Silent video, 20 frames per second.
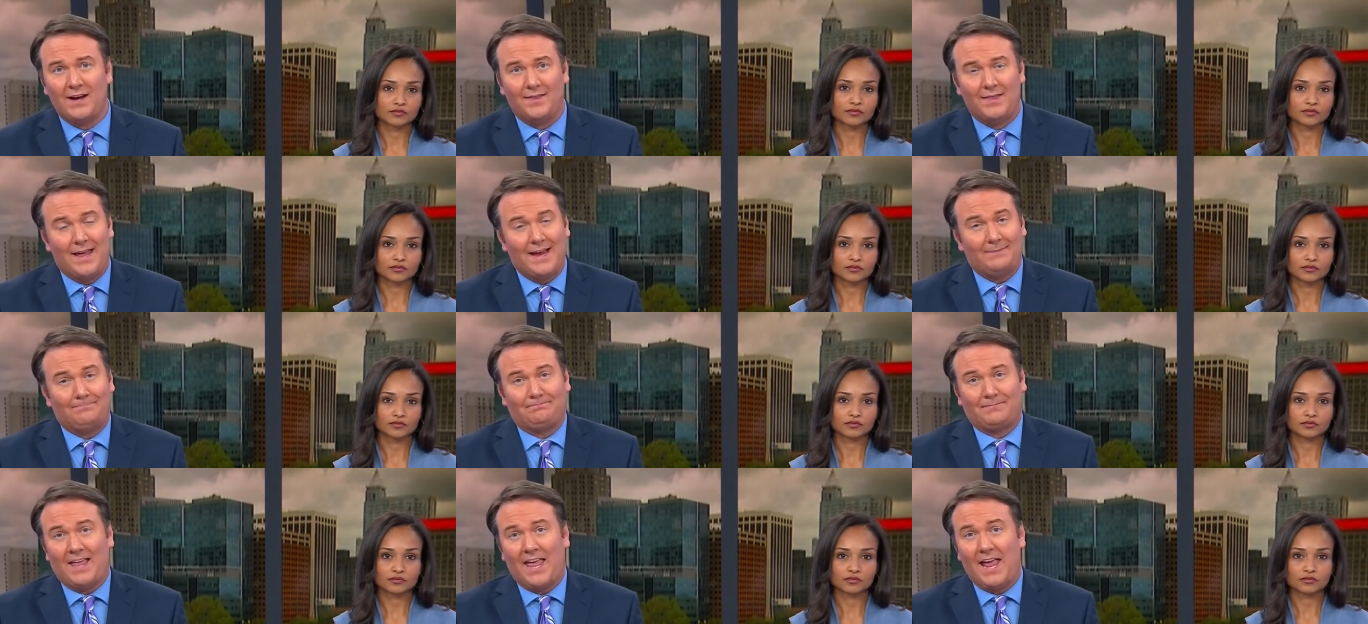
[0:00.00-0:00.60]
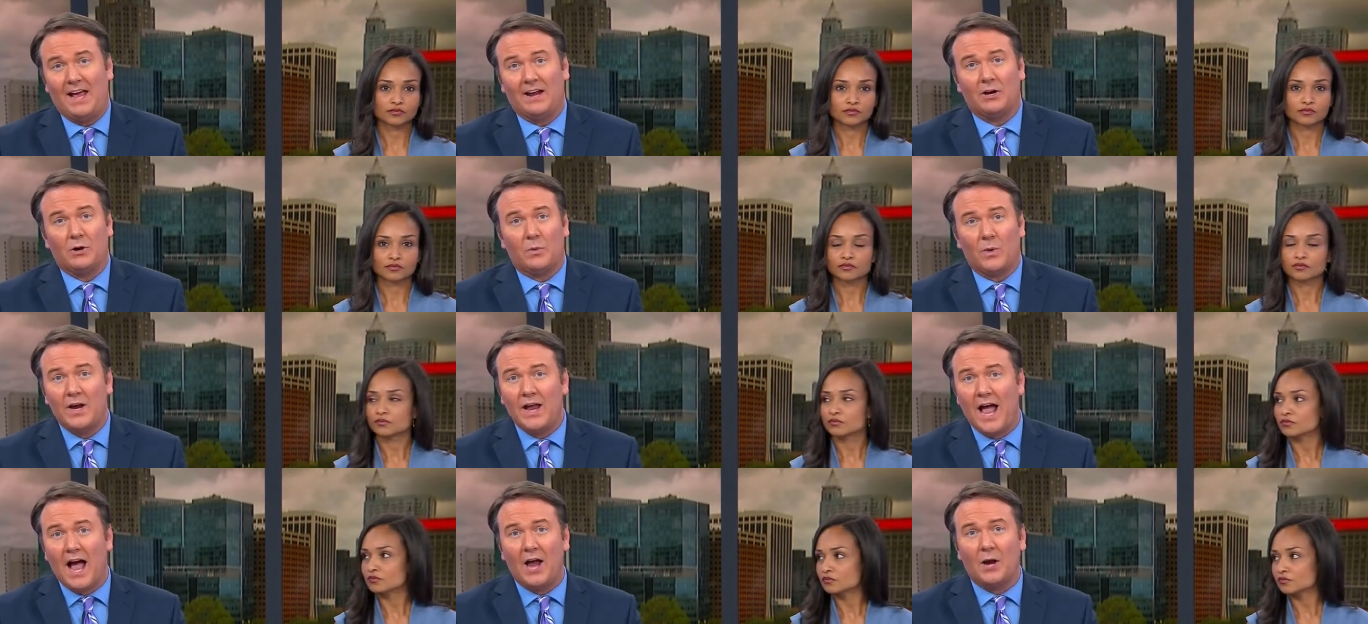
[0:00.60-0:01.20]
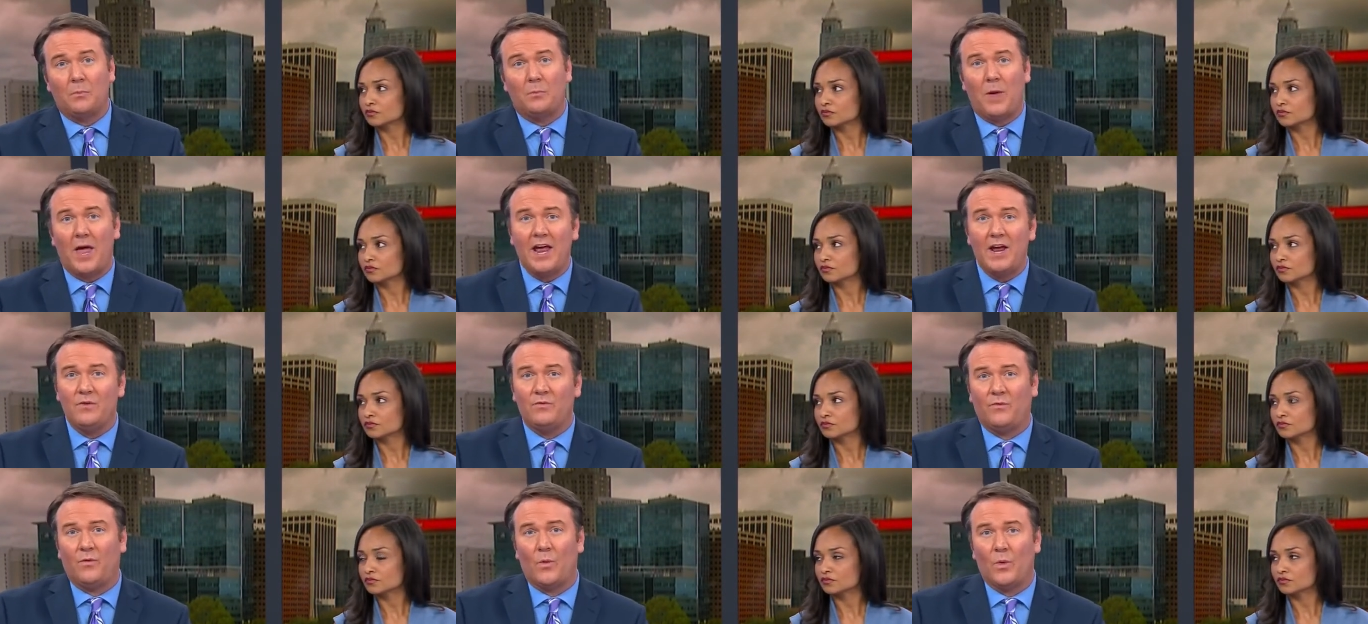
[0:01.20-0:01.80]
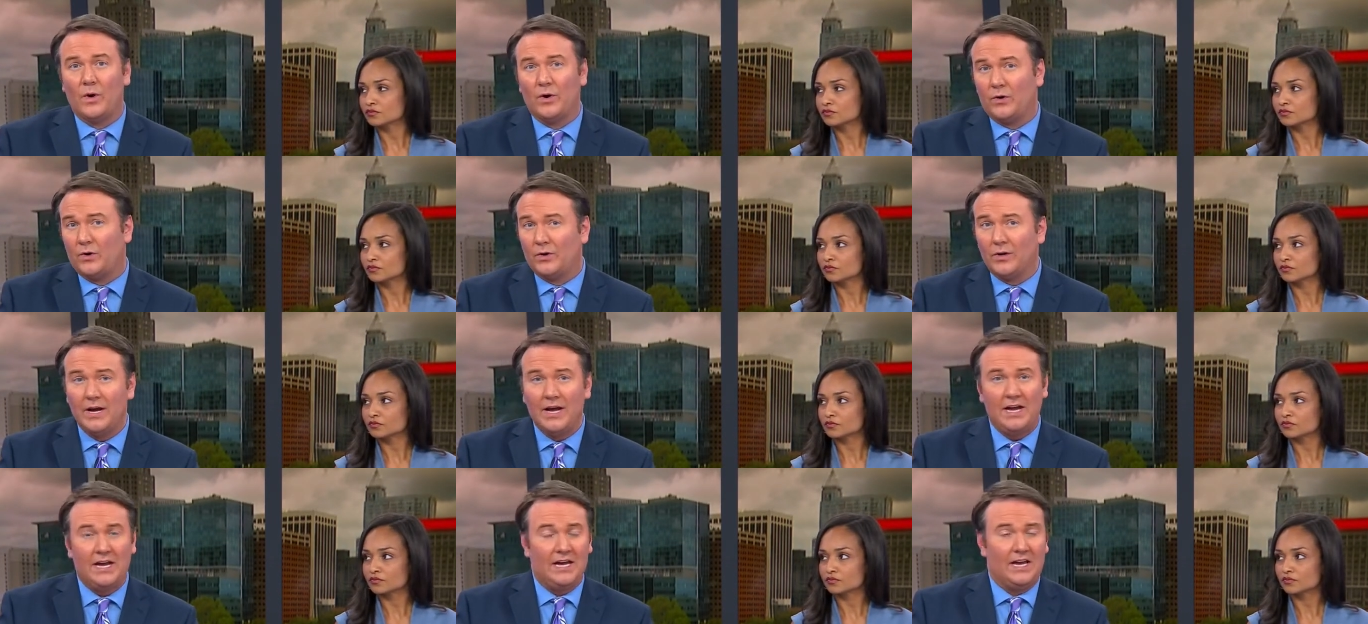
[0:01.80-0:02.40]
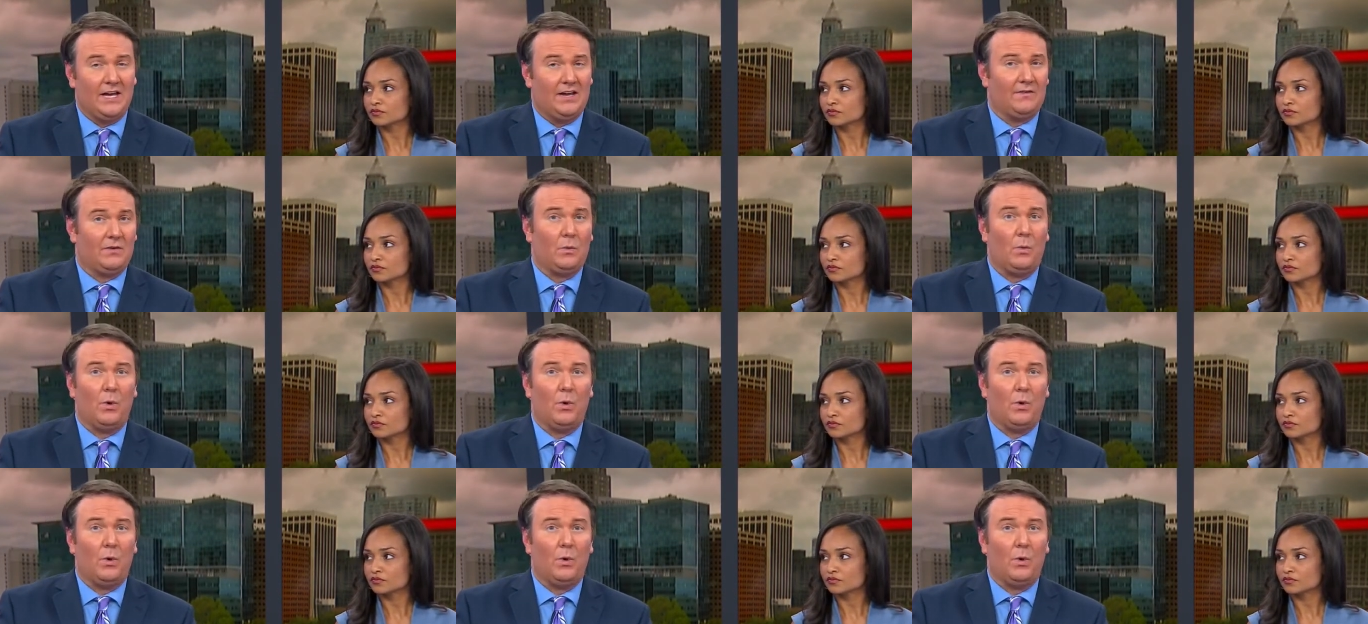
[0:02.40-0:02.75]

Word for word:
Speaker 1: and they can't agree how to pay for it or even